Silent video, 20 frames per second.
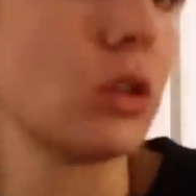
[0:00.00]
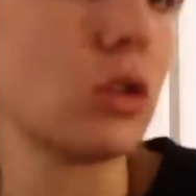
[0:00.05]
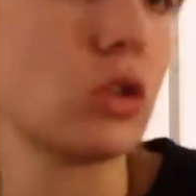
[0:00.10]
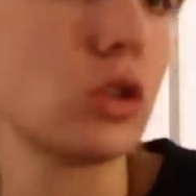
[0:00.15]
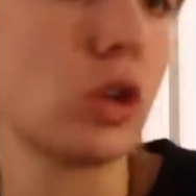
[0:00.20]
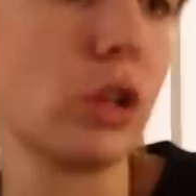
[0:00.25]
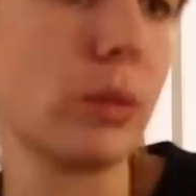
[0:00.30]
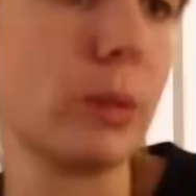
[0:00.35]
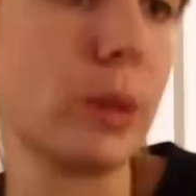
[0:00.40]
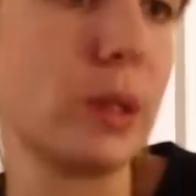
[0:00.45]

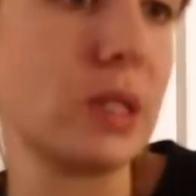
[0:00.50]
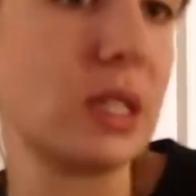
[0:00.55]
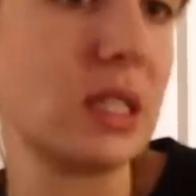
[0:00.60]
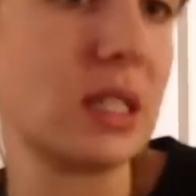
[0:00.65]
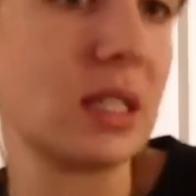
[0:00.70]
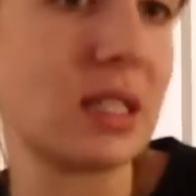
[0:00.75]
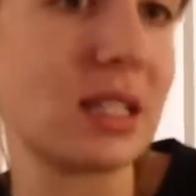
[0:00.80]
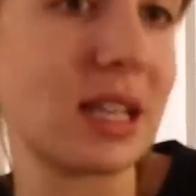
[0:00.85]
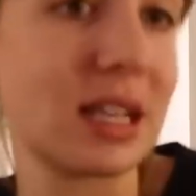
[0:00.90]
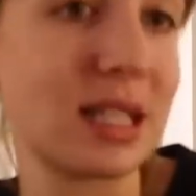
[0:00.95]
control the most
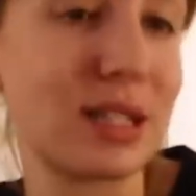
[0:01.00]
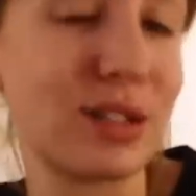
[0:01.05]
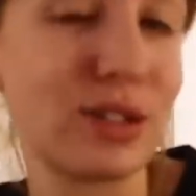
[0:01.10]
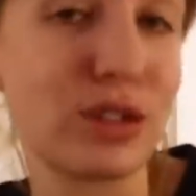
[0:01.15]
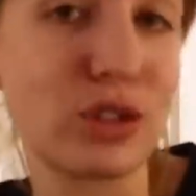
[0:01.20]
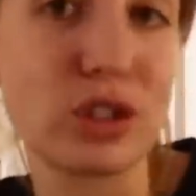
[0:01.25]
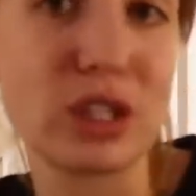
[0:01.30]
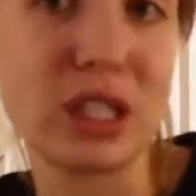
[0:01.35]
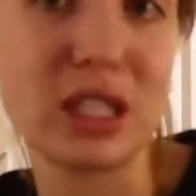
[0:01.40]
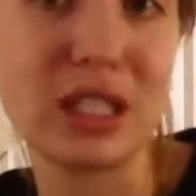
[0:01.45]
is Assassin's
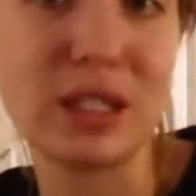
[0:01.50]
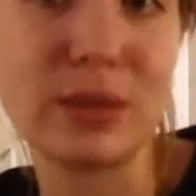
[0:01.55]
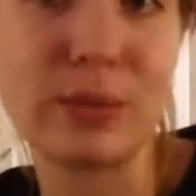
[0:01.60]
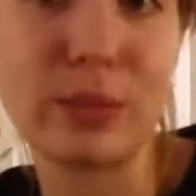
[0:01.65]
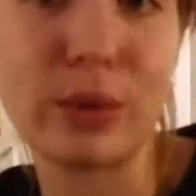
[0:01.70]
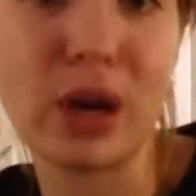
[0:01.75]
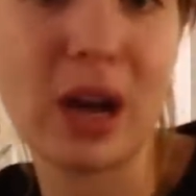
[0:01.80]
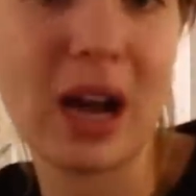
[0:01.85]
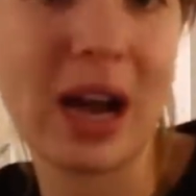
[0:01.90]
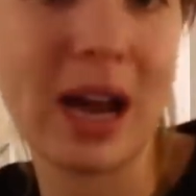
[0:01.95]
Creed,
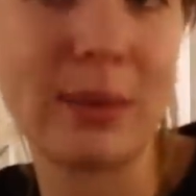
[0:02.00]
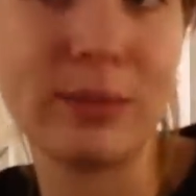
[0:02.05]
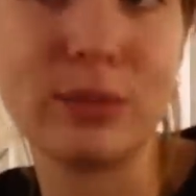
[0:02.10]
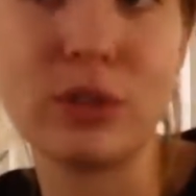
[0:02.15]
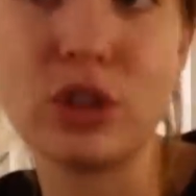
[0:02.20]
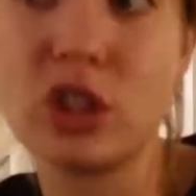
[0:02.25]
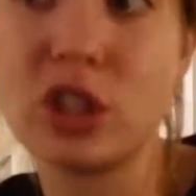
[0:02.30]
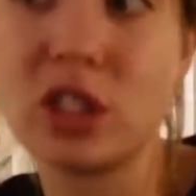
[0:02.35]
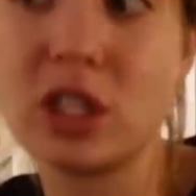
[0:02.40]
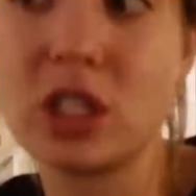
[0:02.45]
but I'm
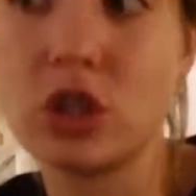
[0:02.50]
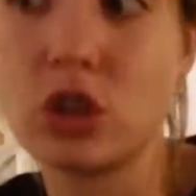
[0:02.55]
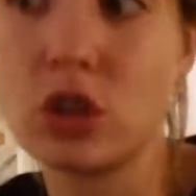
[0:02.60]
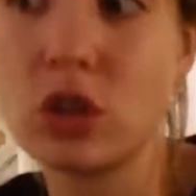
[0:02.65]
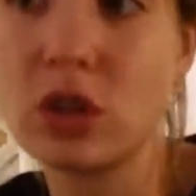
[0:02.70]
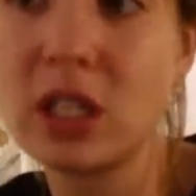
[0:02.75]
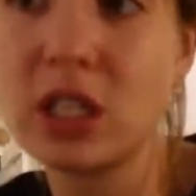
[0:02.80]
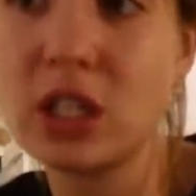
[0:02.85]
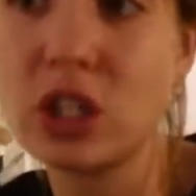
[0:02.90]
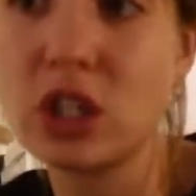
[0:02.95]
just
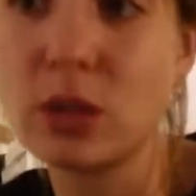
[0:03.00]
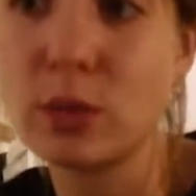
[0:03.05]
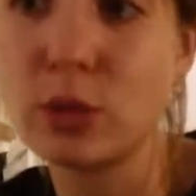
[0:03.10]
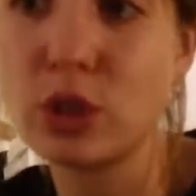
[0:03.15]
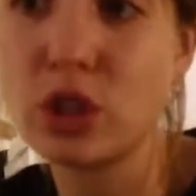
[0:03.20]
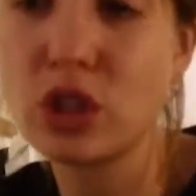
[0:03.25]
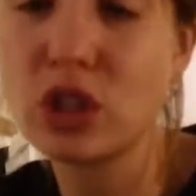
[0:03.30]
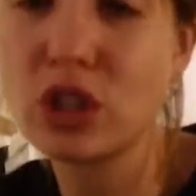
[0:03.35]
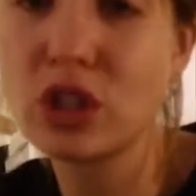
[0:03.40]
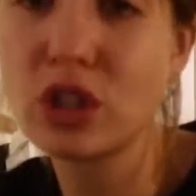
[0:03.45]
enjoying it too
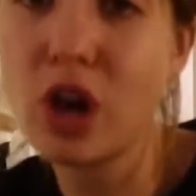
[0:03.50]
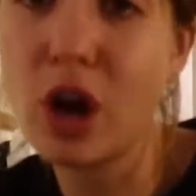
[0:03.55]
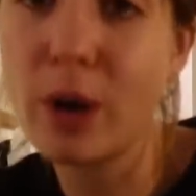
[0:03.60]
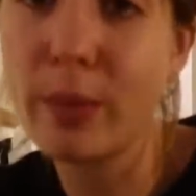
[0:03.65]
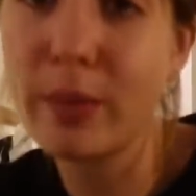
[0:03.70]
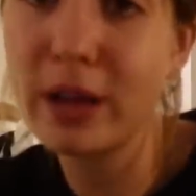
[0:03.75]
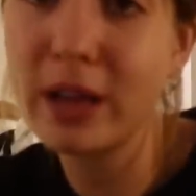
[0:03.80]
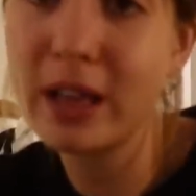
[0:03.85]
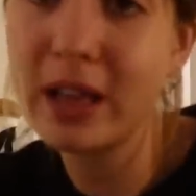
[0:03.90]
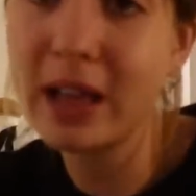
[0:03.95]
much to
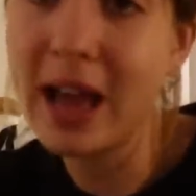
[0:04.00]
stop.